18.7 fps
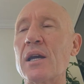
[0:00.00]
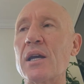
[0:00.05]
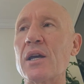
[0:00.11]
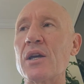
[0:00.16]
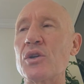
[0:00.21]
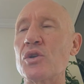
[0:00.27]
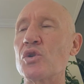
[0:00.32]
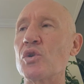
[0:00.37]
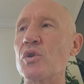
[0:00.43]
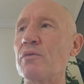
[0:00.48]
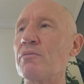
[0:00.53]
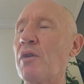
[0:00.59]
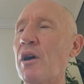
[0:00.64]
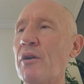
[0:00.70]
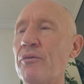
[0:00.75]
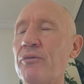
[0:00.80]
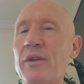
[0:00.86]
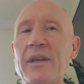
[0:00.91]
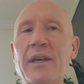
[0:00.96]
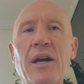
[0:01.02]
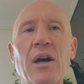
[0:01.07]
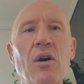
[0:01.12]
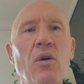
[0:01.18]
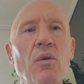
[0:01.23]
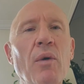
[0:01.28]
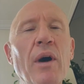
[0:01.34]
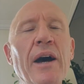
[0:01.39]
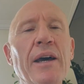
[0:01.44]
it should hopefully go
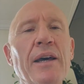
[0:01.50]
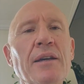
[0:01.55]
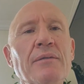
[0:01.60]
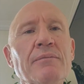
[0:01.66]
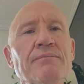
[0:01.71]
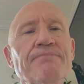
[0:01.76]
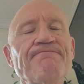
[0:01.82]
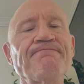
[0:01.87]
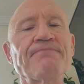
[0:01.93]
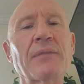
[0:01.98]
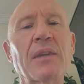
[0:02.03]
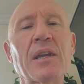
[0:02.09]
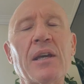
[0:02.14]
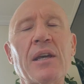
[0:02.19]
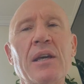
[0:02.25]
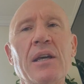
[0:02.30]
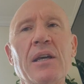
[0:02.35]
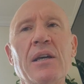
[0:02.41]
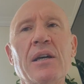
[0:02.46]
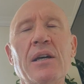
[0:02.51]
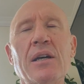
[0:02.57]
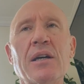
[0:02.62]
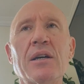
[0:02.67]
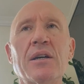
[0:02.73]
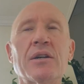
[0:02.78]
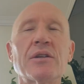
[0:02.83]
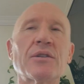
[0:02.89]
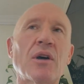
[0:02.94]
away.
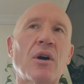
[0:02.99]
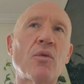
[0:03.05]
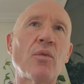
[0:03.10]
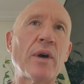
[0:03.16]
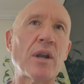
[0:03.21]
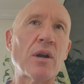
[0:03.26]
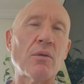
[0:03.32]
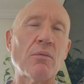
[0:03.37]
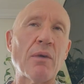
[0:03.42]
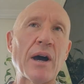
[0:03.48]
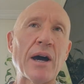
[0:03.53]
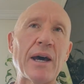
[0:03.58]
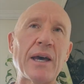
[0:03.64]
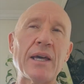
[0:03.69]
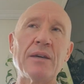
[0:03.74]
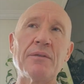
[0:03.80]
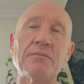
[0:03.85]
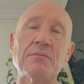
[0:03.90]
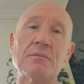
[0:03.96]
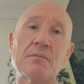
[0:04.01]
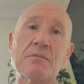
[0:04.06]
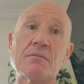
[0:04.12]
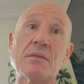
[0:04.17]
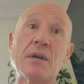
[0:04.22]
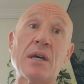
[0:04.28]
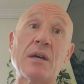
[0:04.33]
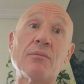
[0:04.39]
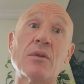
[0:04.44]
So I went away,
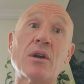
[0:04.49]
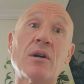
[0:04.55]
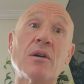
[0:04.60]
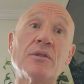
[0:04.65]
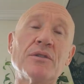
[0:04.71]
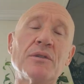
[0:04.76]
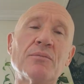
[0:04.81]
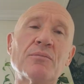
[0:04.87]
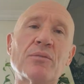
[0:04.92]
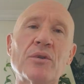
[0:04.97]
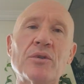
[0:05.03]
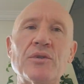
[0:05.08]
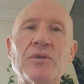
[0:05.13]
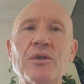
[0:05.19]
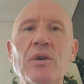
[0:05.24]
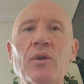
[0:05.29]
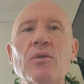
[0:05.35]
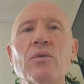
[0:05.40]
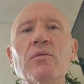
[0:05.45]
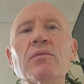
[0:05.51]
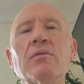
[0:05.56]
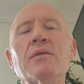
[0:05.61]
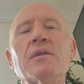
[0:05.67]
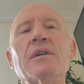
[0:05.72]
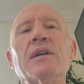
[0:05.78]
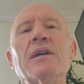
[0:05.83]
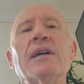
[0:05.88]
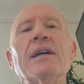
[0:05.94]
and when I was in Brazil,
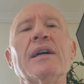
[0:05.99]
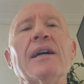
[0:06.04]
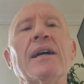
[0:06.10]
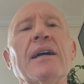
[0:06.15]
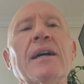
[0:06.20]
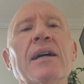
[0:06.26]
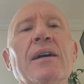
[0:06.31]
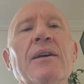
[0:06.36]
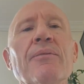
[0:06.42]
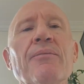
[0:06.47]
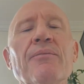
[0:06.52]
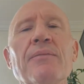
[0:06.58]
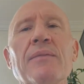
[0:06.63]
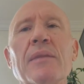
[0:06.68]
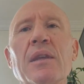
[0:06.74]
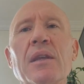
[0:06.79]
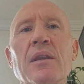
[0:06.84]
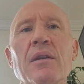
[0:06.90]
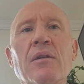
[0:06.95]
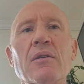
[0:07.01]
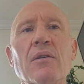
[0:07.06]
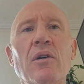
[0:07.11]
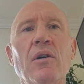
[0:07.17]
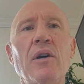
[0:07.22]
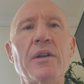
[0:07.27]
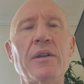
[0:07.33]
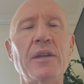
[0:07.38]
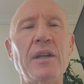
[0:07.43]

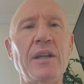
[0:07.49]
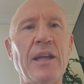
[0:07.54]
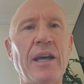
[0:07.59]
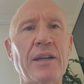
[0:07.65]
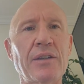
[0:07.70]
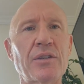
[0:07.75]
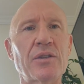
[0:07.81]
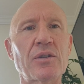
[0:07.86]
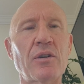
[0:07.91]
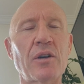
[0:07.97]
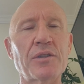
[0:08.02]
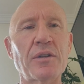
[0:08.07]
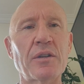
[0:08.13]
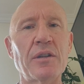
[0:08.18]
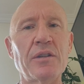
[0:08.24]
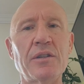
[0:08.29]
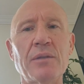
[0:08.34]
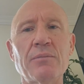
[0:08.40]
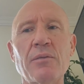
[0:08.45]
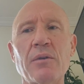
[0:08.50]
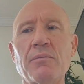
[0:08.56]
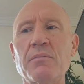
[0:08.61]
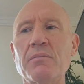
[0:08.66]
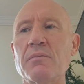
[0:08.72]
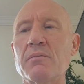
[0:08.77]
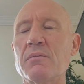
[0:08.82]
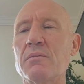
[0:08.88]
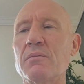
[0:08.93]
I did exercise at the gym. I've
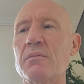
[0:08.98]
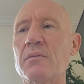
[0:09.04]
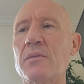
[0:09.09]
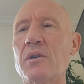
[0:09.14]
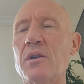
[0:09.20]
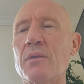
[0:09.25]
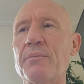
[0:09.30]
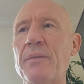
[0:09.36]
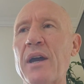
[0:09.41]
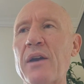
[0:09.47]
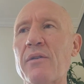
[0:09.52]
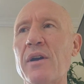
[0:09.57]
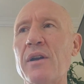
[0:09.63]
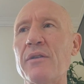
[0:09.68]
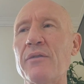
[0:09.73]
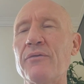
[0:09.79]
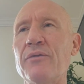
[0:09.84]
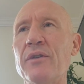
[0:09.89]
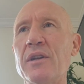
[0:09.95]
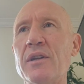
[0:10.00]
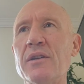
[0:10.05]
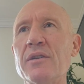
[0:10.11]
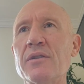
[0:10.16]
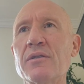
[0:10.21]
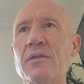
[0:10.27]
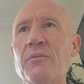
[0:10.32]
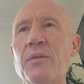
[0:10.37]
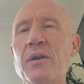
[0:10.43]
got a background in
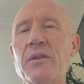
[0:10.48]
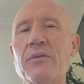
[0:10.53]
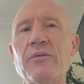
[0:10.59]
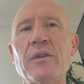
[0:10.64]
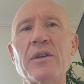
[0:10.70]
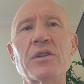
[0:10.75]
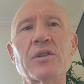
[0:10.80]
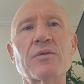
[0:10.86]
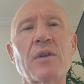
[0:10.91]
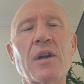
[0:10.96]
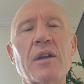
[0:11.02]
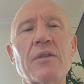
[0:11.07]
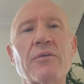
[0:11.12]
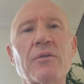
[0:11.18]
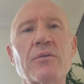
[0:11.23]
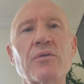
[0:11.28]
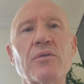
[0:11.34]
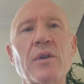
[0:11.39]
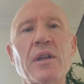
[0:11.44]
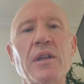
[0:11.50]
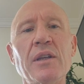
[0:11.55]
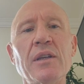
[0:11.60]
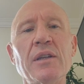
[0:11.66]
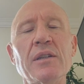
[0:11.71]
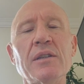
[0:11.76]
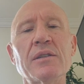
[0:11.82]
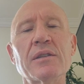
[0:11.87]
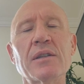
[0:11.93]
fitness. I've been a fitness trainer for 20
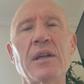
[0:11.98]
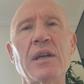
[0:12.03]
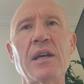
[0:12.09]
years.